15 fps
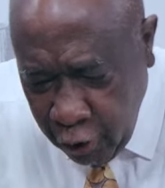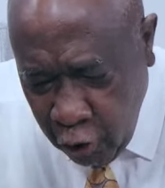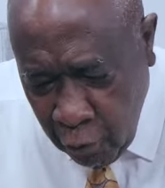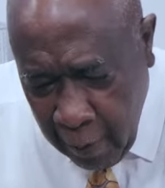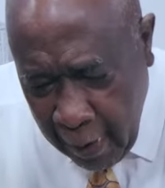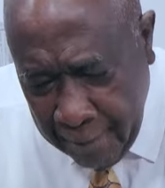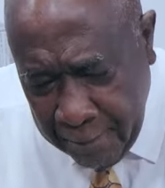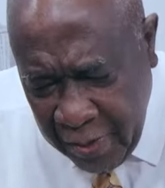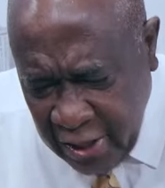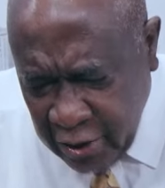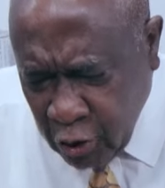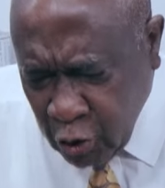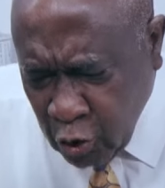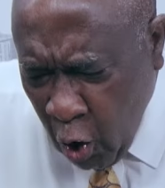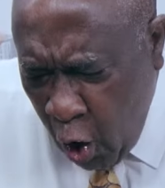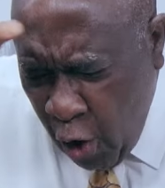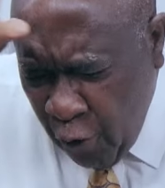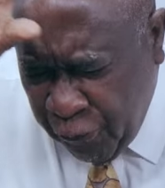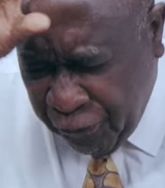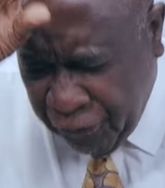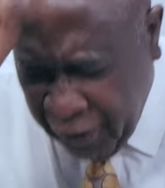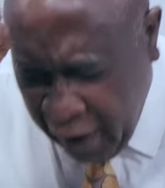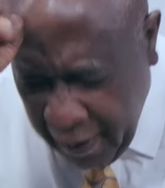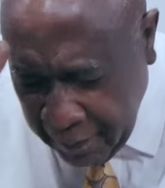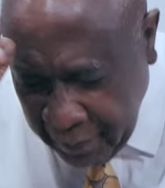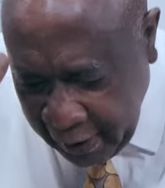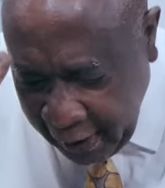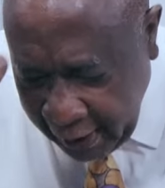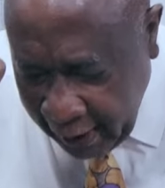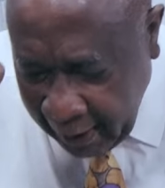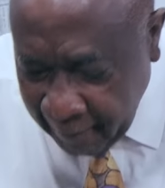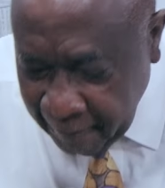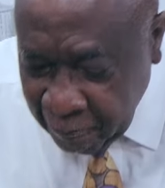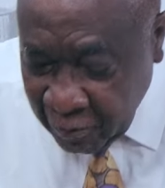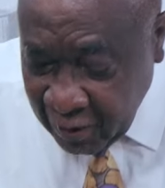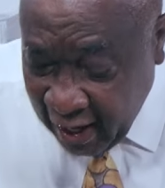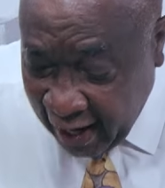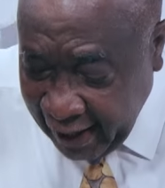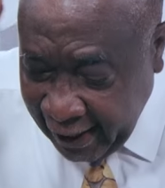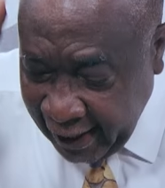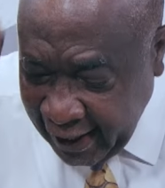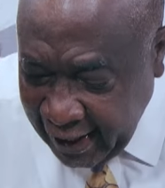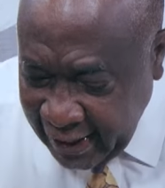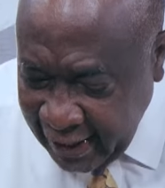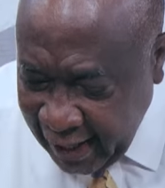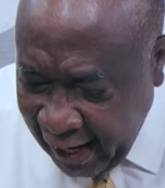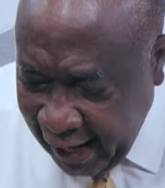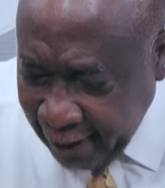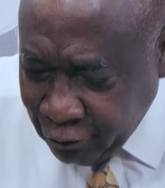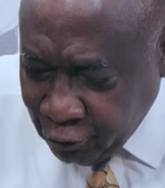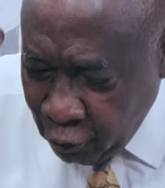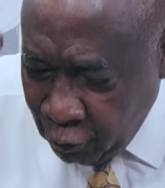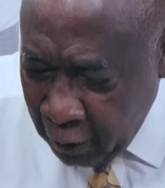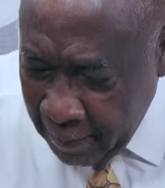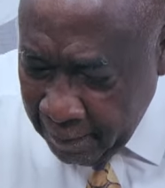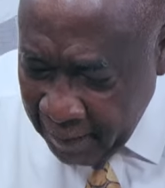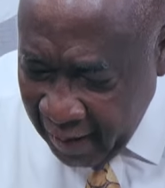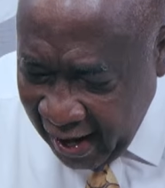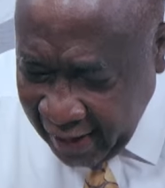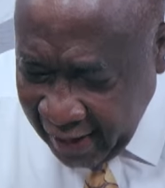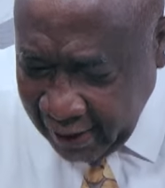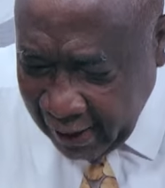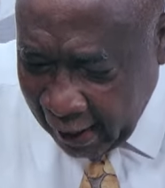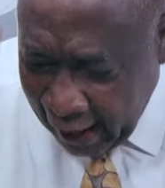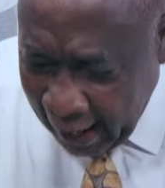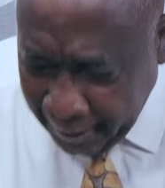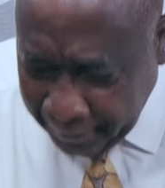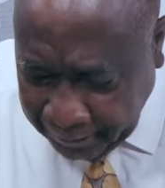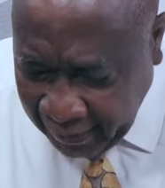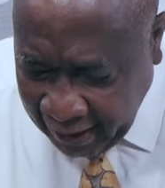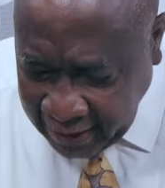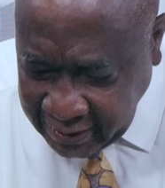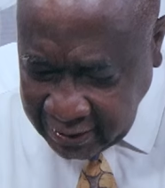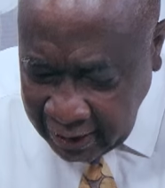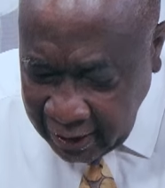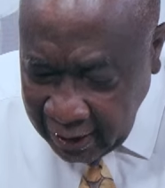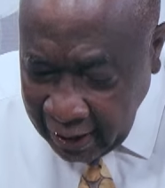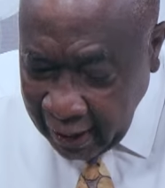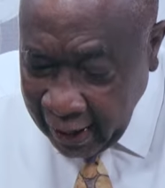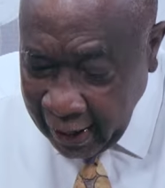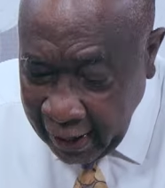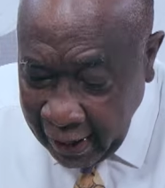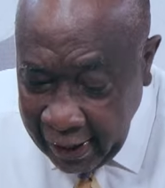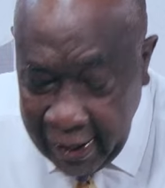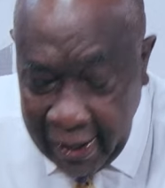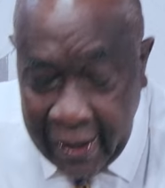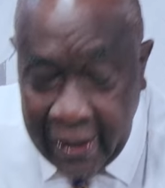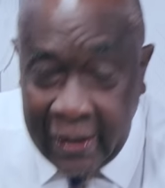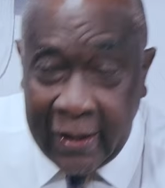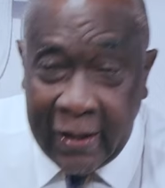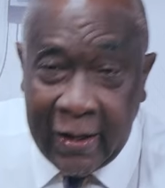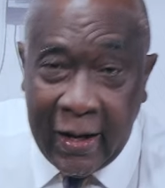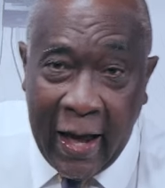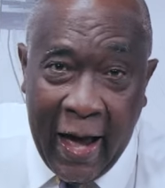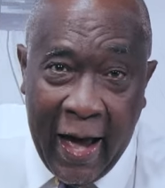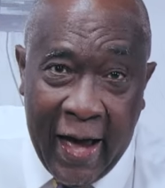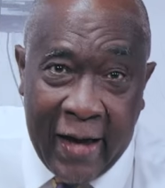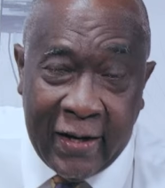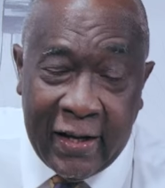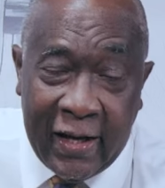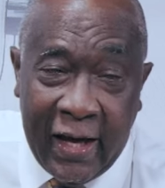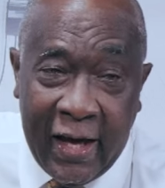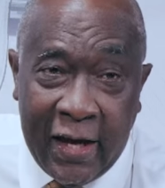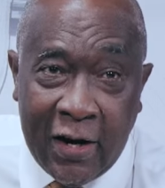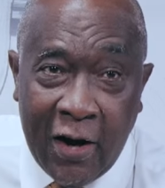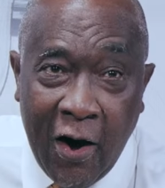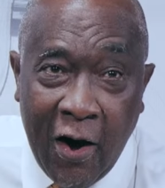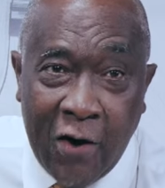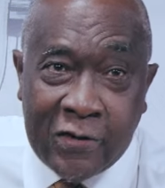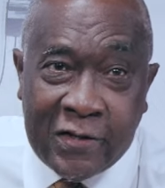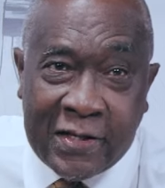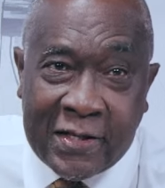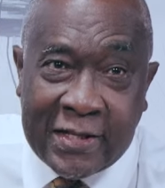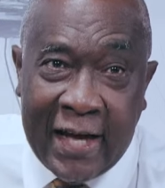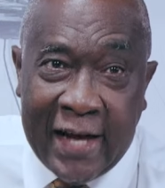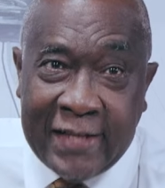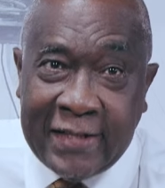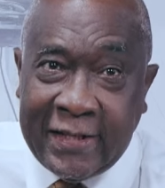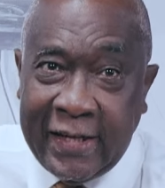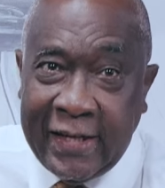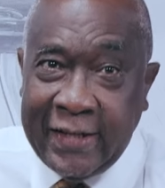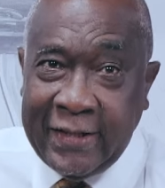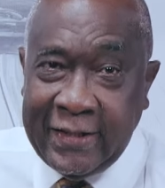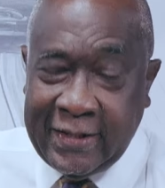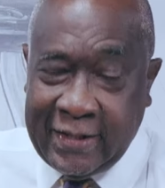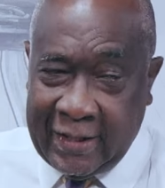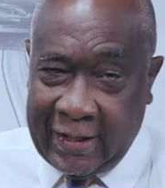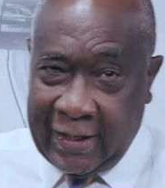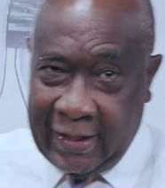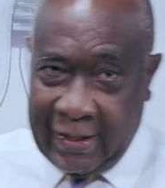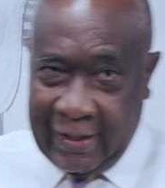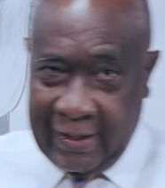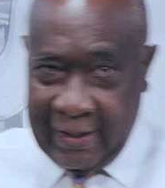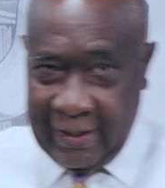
human being so firmly that he need to remain helpless in and in uncertainty.